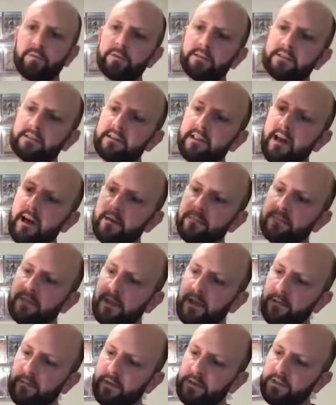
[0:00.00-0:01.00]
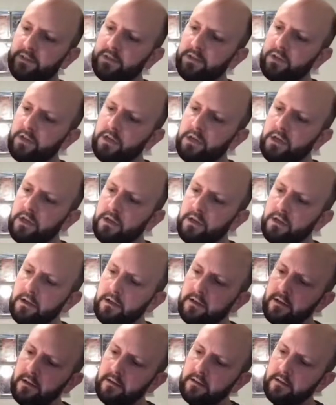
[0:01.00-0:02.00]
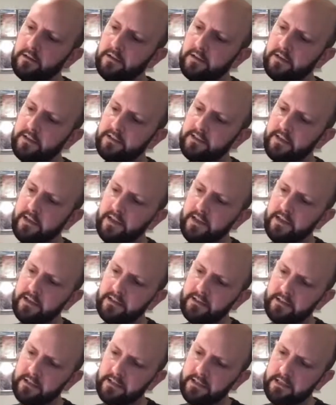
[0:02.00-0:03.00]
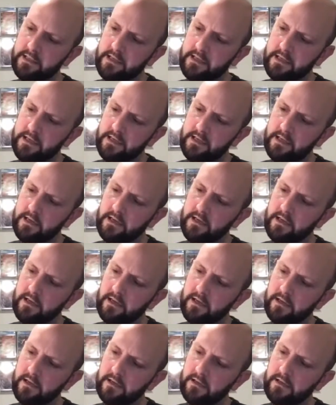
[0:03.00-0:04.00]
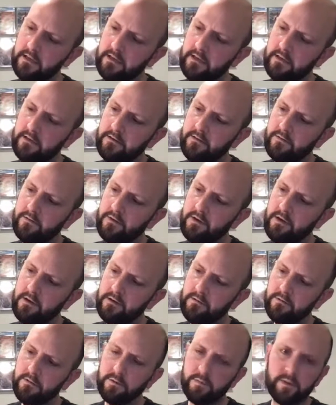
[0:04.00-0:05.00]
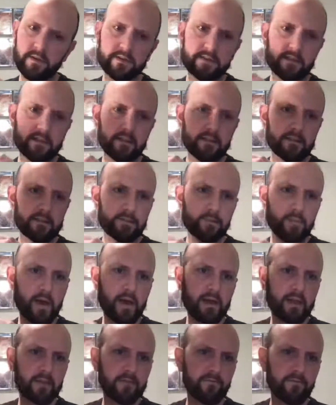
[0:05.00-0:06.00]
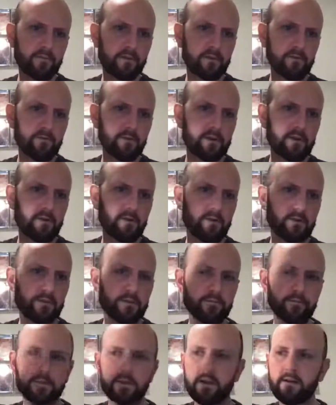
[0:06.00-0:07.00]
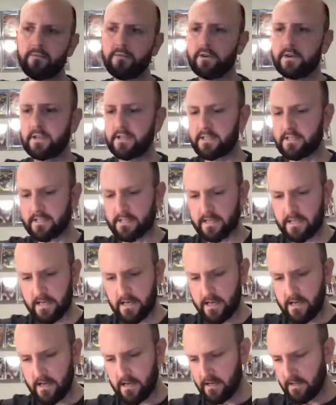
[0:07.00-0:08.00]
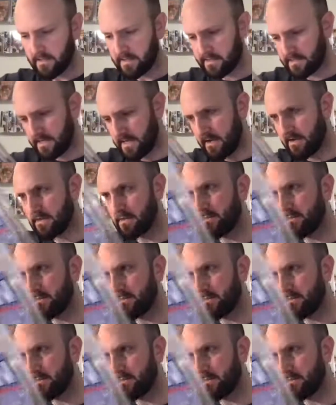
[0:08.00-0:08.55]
slab damage these days. Well, we'll be sending this back in for a reholder, whatever it is. Let's see how